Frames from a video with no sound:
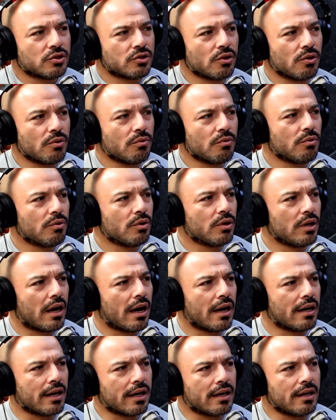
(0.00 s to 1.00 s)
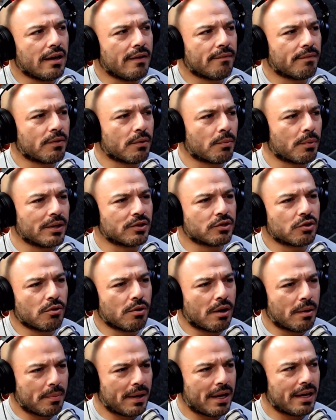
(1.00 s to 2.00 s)
So, again, if the rents
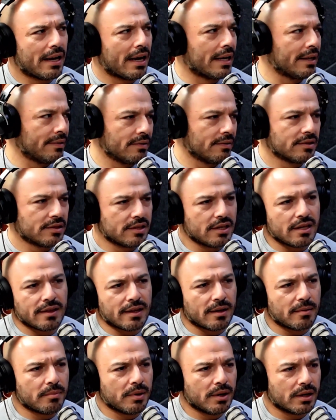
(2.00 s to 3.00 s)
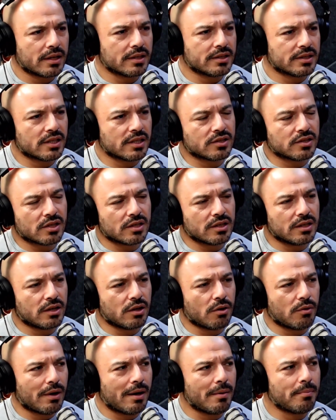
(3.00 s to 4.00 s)
go up and I see them consistently
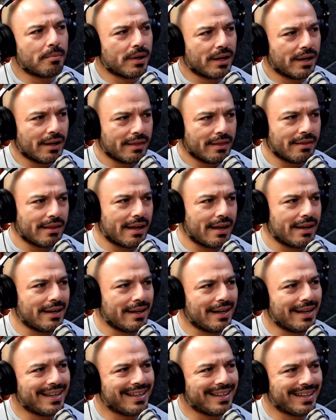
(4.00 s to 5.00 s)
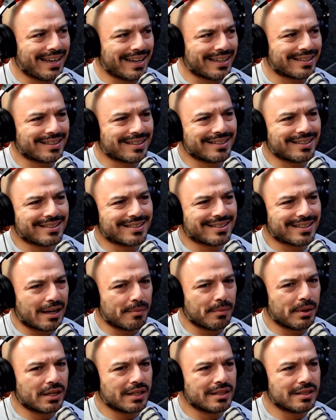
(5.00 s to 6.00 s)
go up, then yes, it's
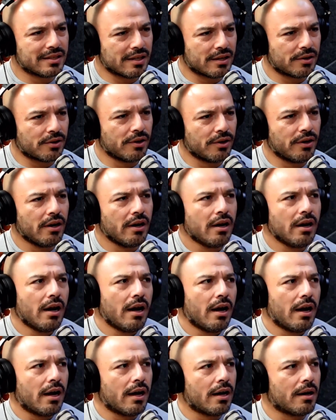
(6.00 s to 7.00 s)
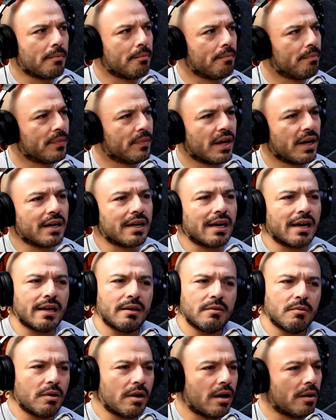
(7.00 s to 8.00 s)
time to consider. Um,
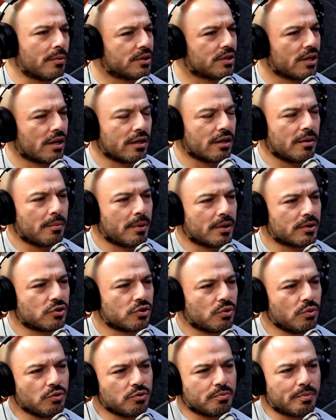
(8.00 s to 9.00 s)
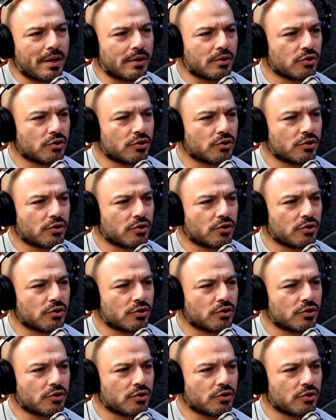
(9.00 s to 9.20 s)
again, I was talking about schools,